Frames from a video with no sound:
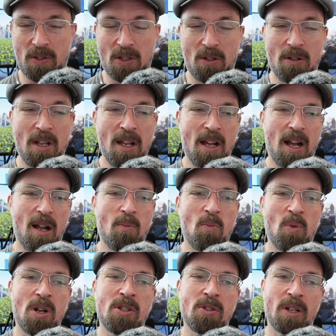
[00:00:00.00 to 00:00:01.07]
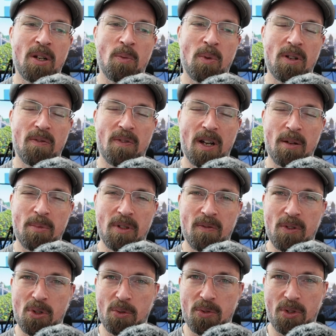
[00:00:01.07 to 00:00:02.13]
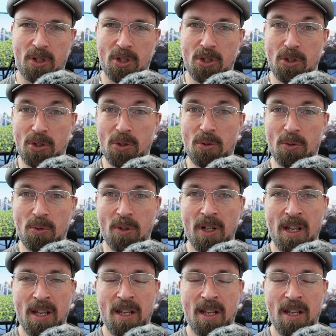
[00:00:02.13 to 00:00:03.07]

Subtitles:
So I'm wondering what vibrant visuals are going to do